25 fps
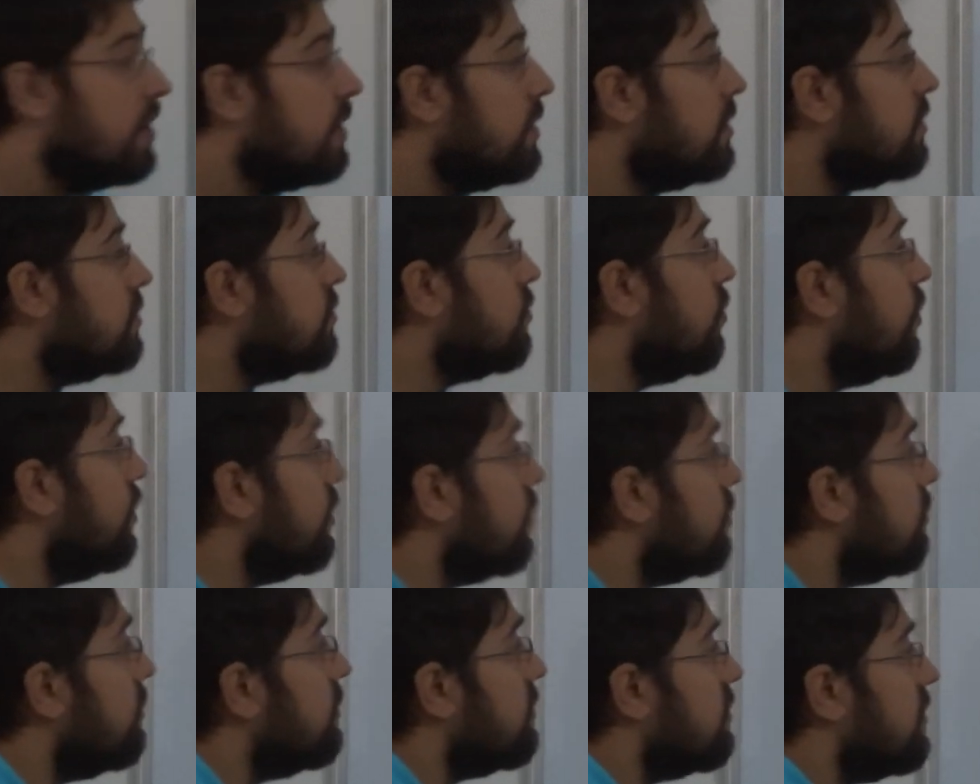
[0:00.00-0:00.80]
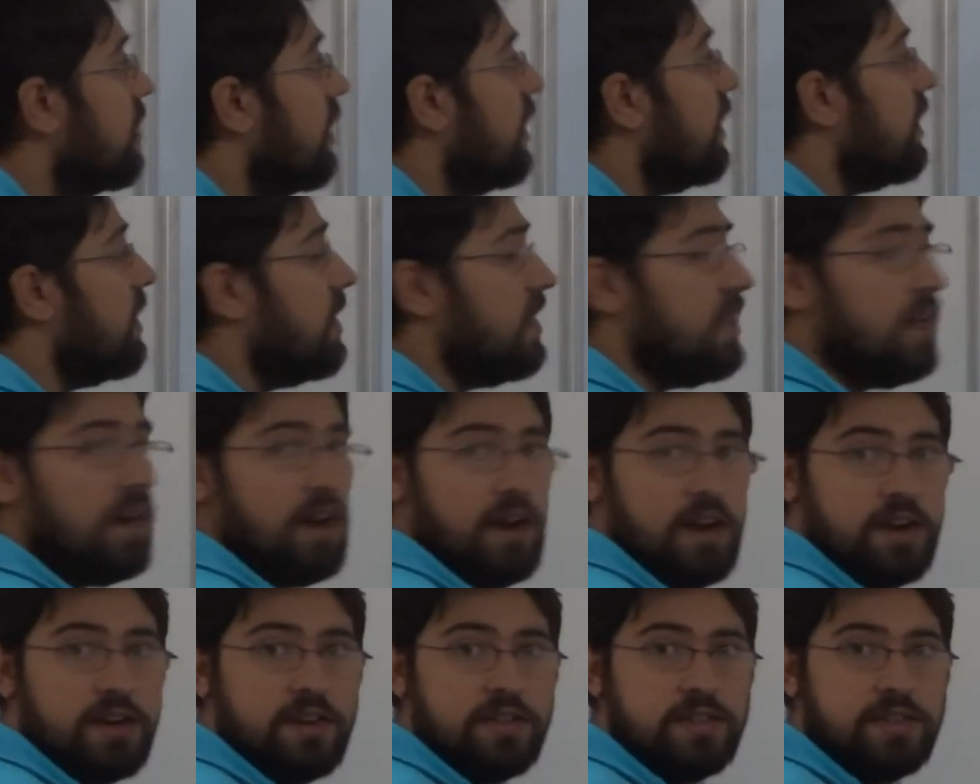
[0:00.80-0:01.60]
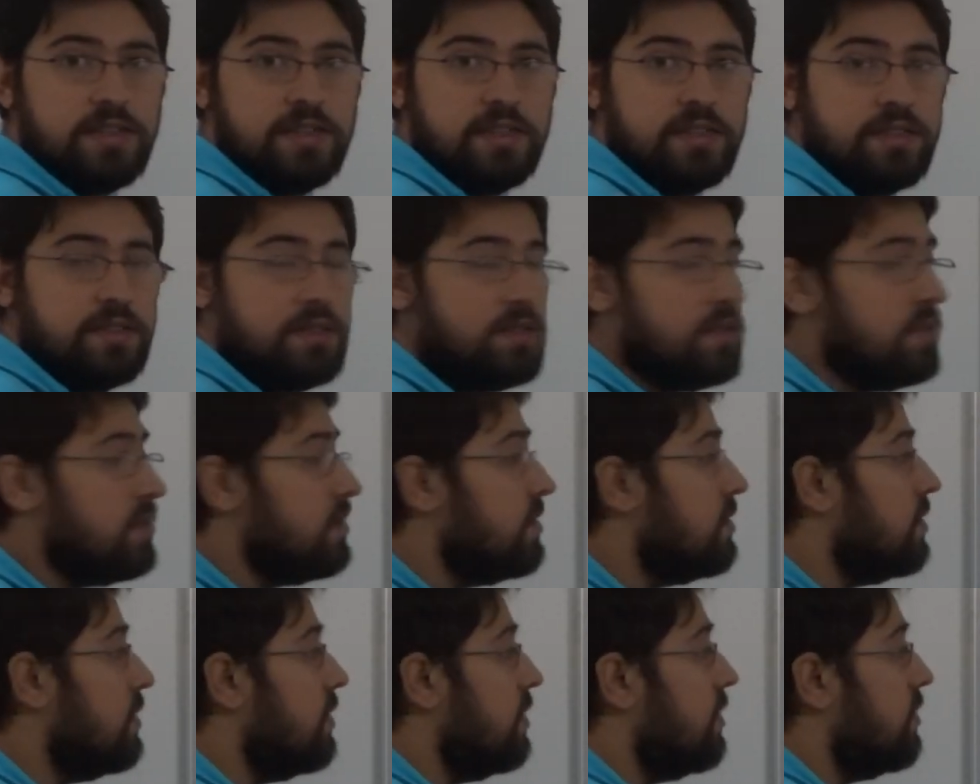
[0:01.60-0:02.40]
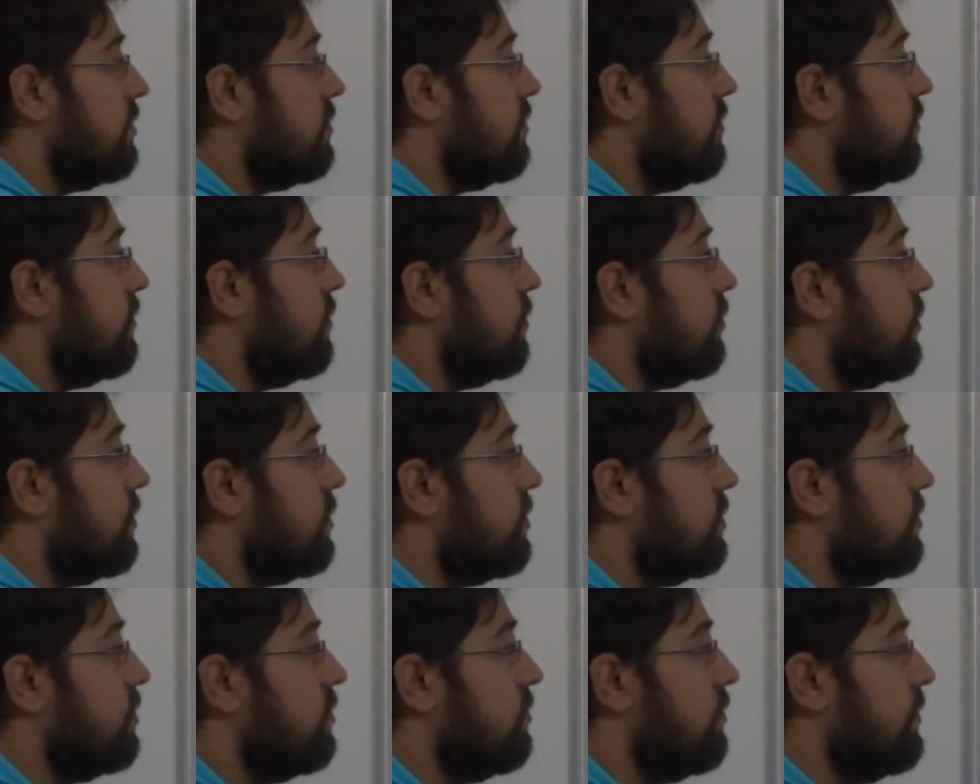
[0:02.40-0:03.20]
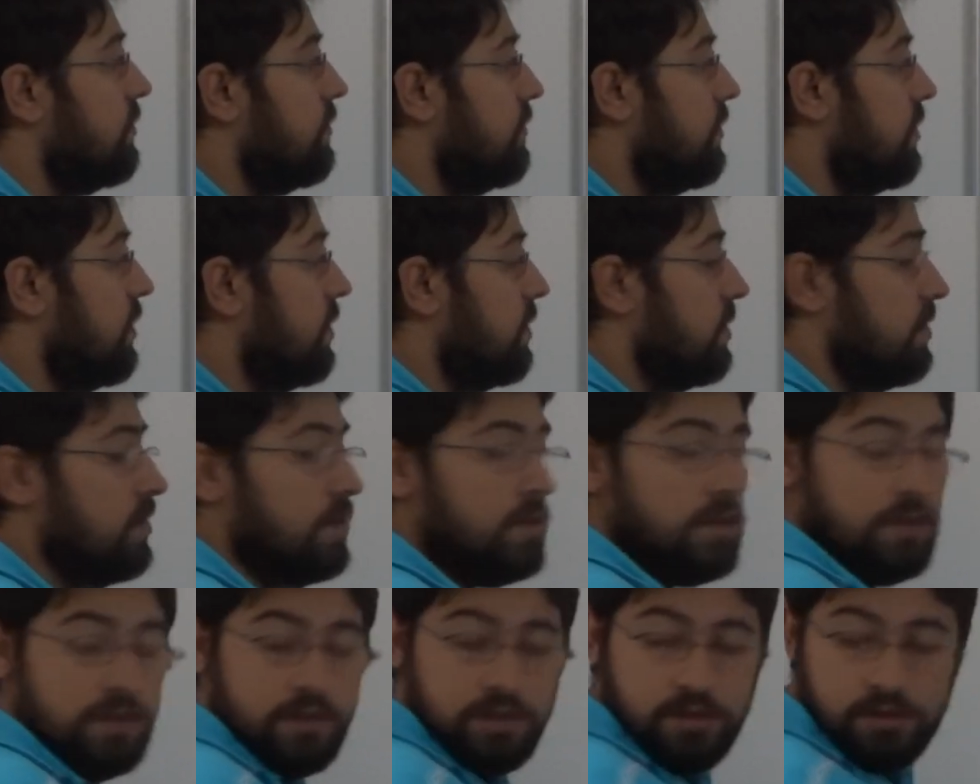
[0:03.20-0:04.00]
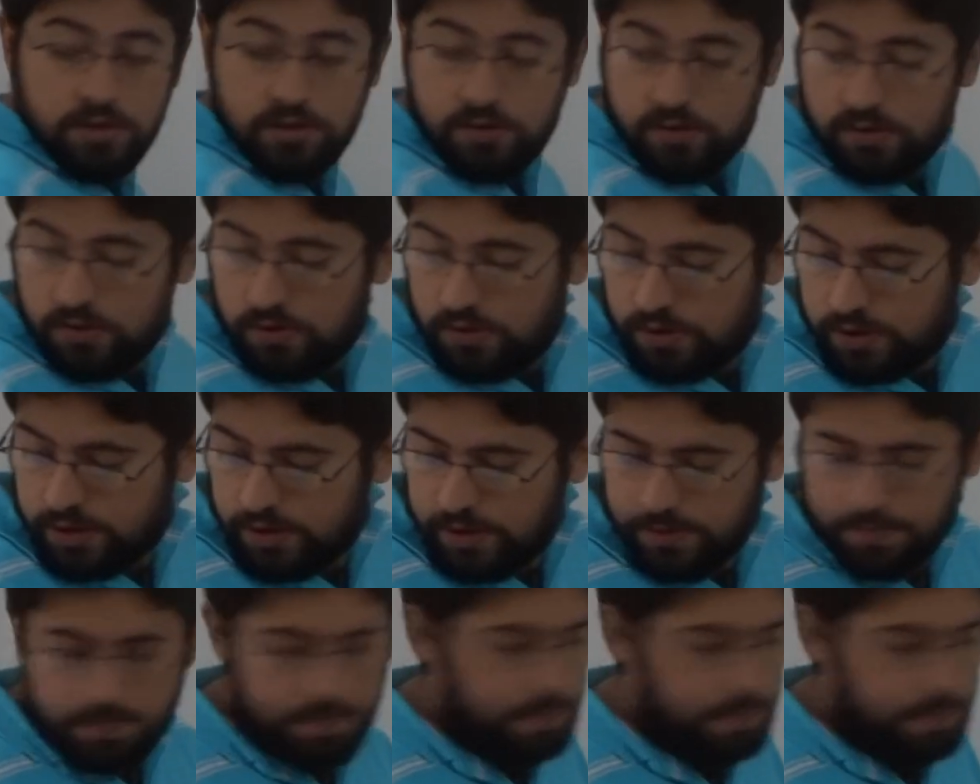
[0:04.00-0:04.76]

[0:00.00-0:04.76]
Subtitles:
It's going to be slightly harder than the rest of the questions we've done. Okay?